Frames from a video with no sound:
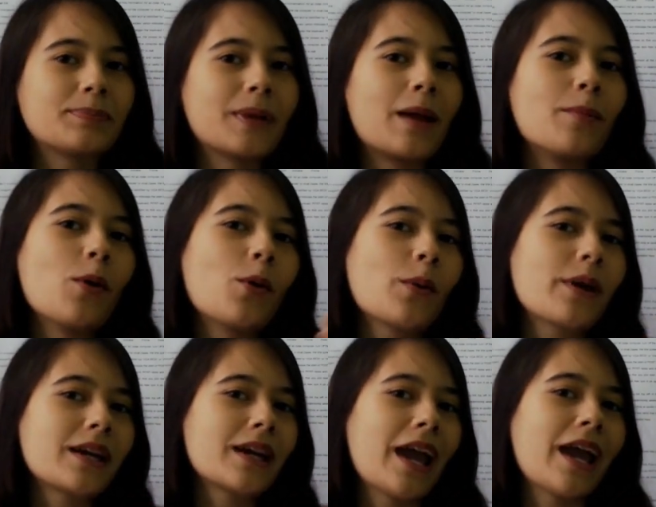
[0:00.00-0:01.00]
am
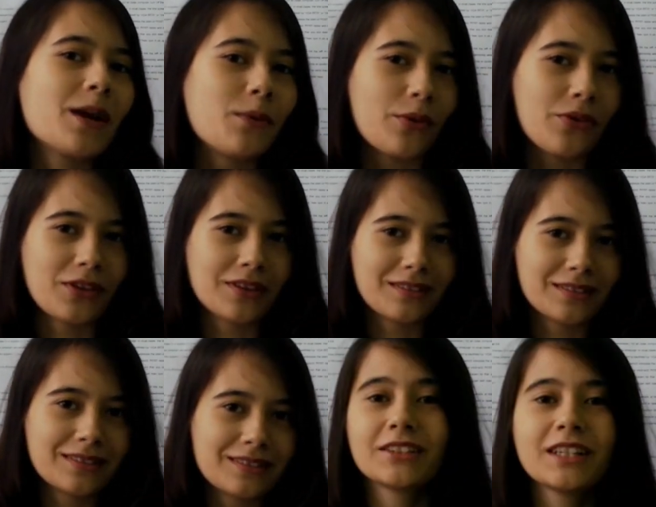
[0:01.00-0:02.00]
okay with it.
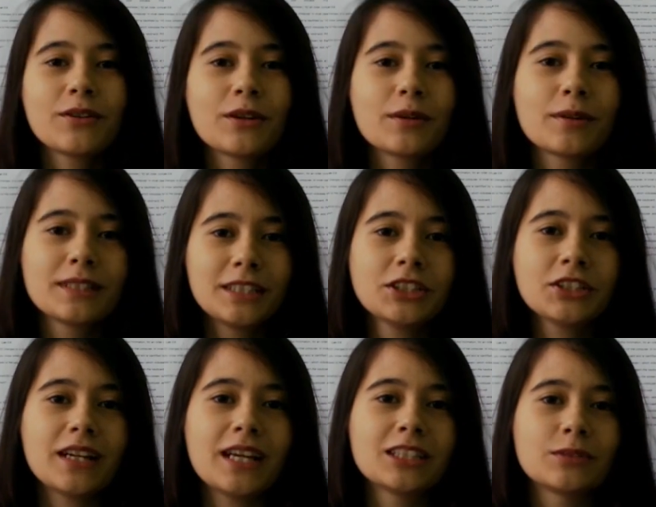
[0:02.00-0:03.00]
So anyway, when my teacher
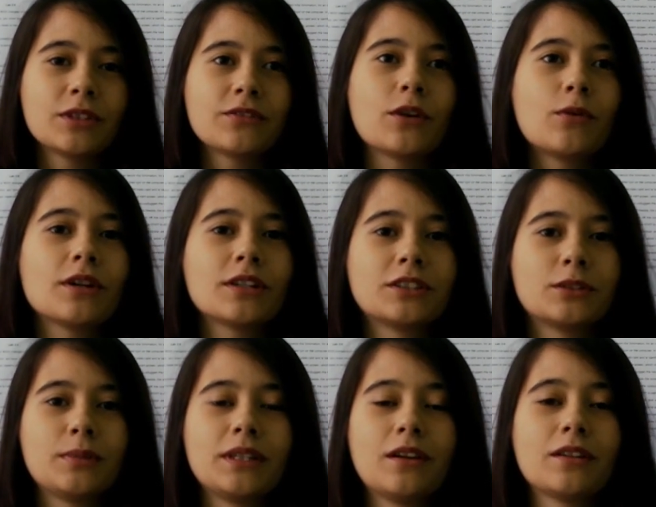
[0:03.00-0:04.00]
asked me if I wanted
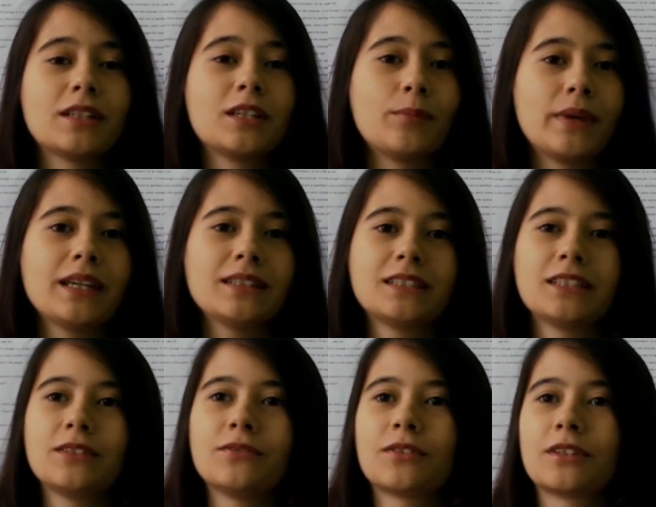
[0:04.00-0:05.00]
to be on the debate
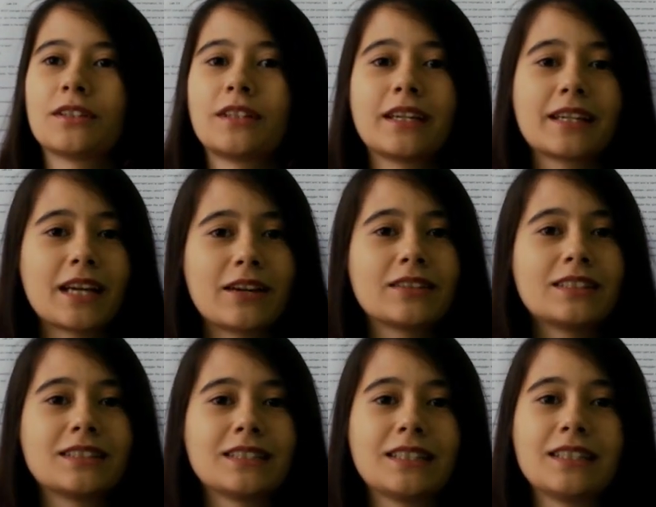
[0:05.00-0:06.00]
team for the
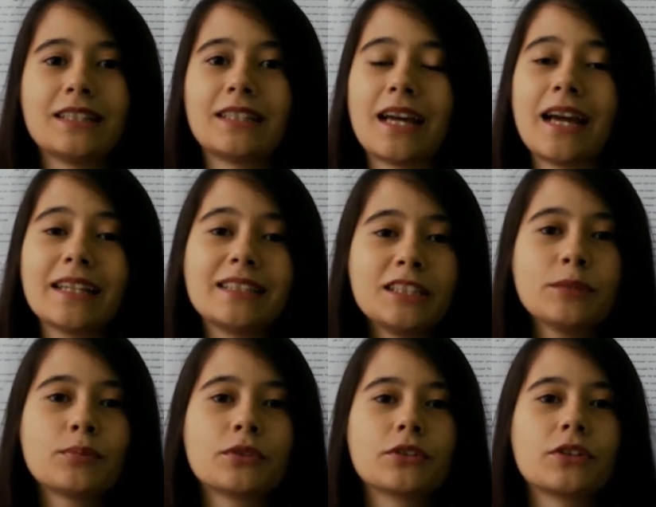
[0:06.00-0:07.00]
accountancy and
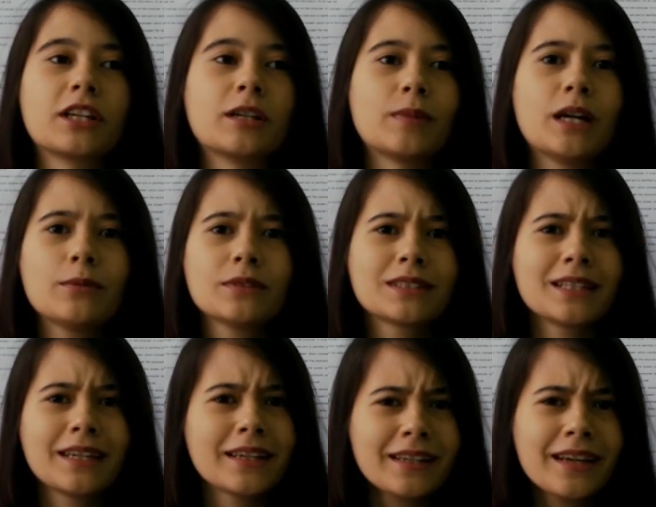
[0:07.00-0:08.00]
IT program, I was
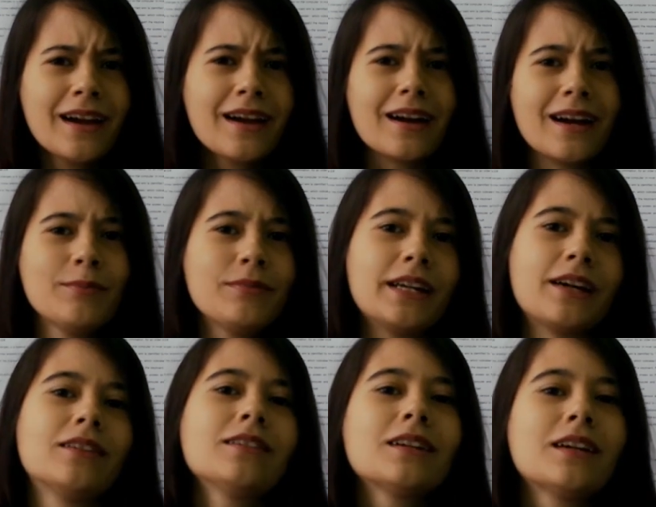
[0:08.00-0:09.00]
like, yeah, I'm
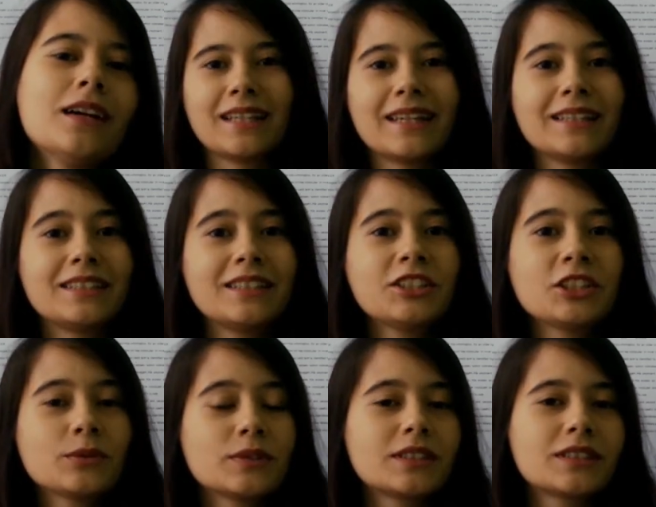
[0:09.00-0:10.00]
down. And the
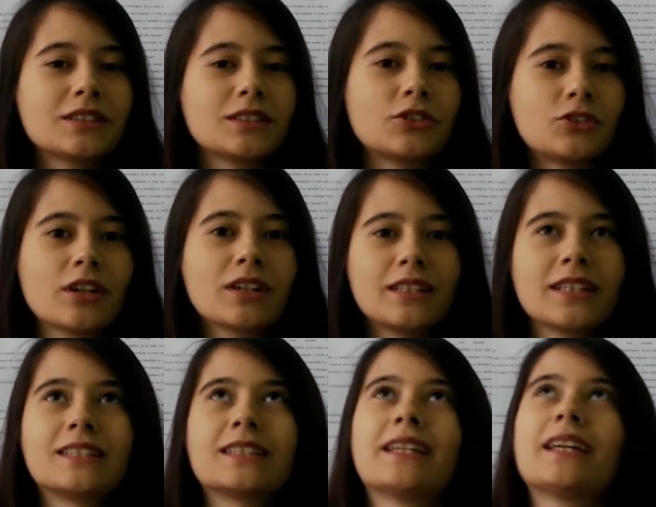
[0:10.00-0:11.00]
teacher was
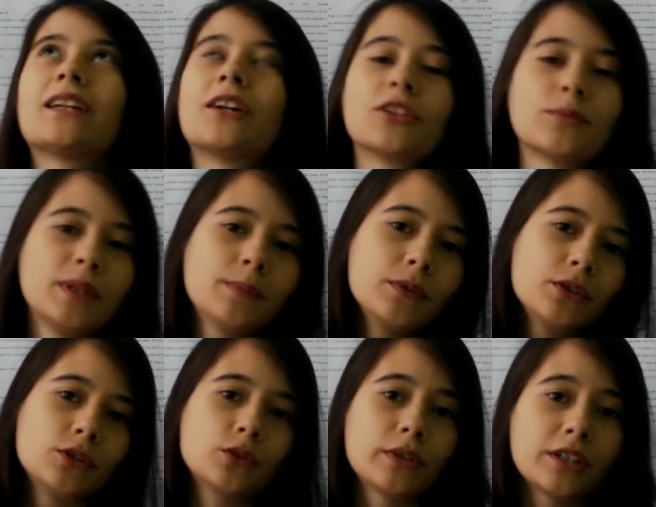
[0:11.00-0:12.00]
struggling to get other people
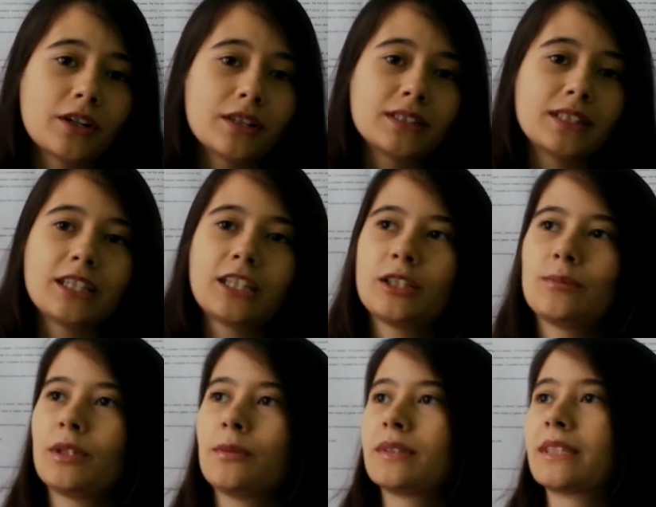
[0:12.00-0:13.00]
to join our team.
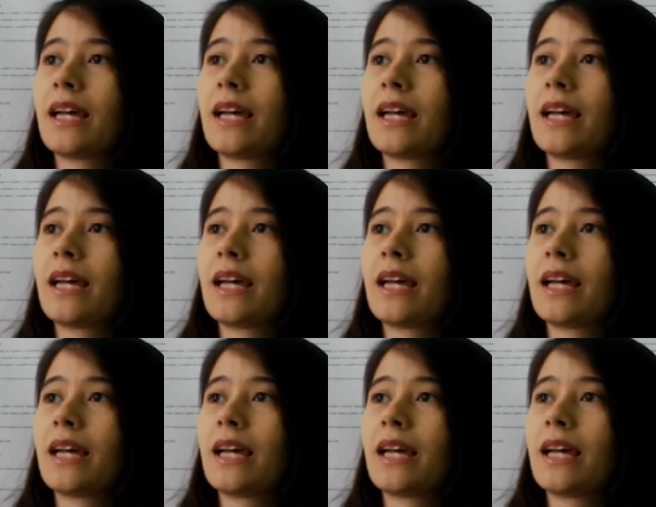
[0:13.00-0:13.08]
He was